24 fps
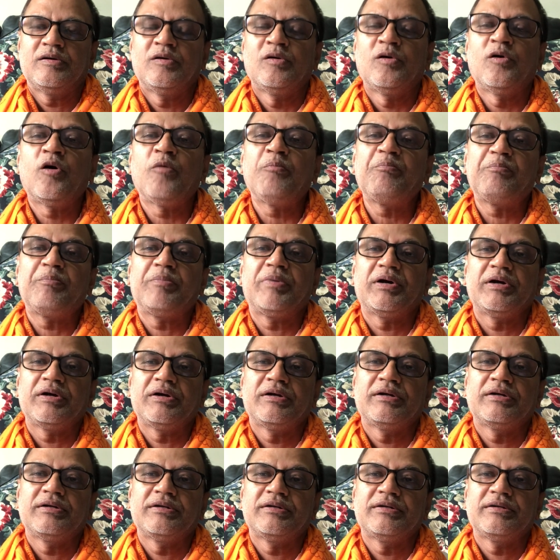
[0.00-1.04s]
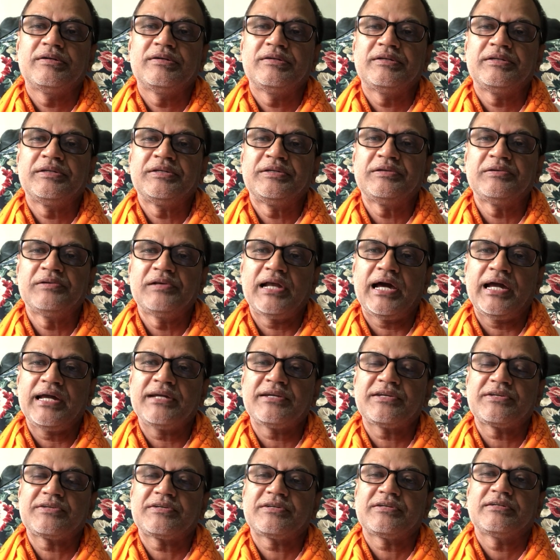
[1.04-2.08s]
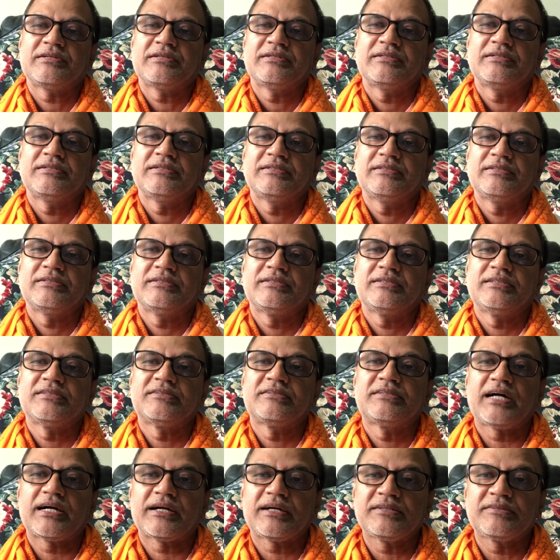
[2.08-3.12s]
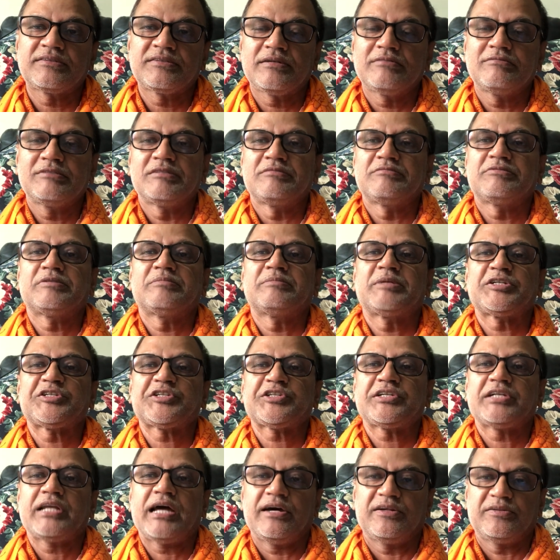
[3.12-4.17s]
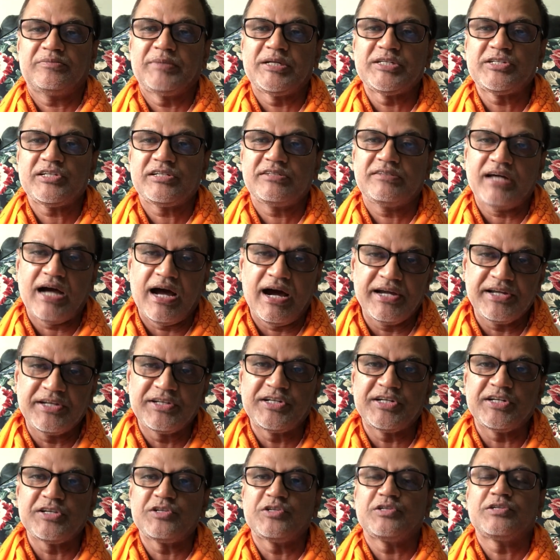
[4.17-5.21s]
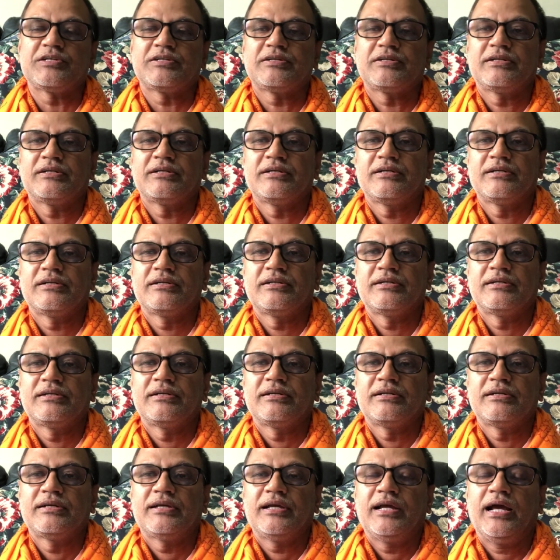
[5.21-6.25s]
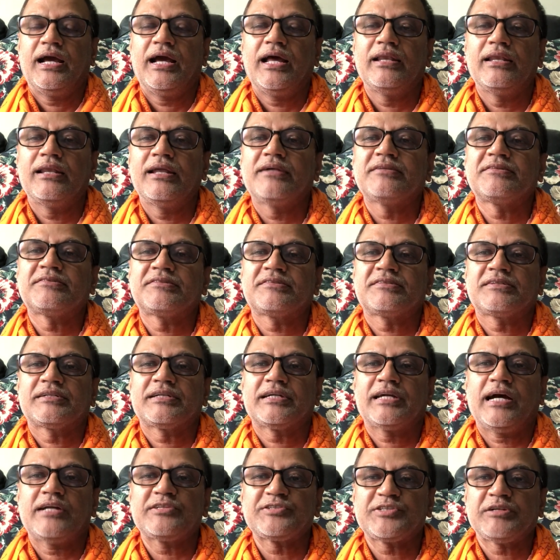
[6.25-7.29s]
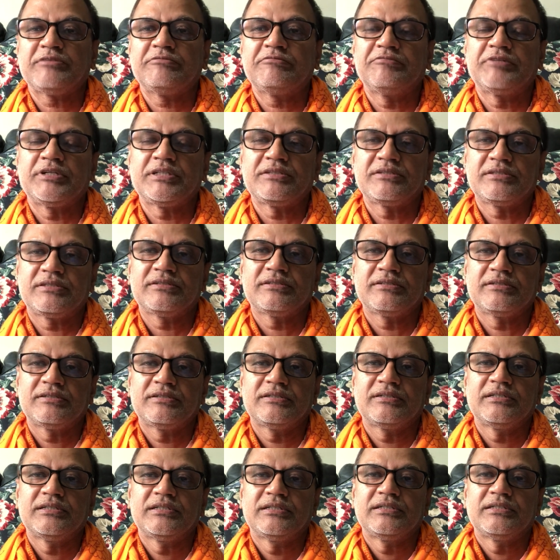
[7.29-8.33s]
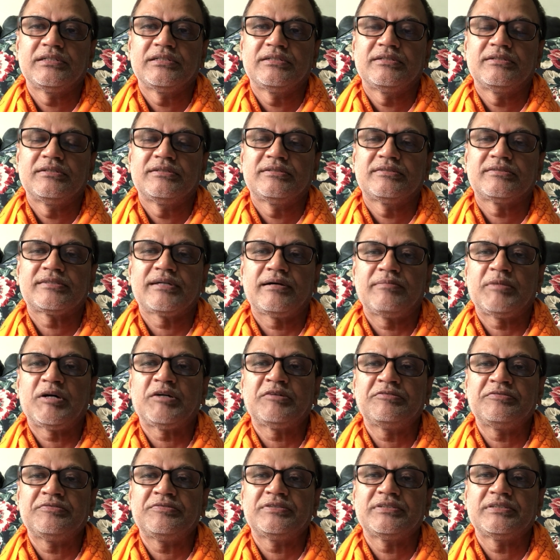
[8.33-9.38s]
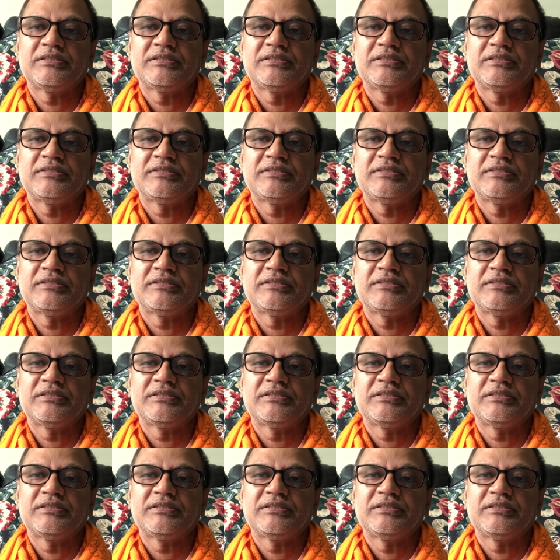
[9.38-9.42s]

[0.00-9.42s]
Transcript: Hope you liked these nuggets of information as much as I did. And let's catch up with some of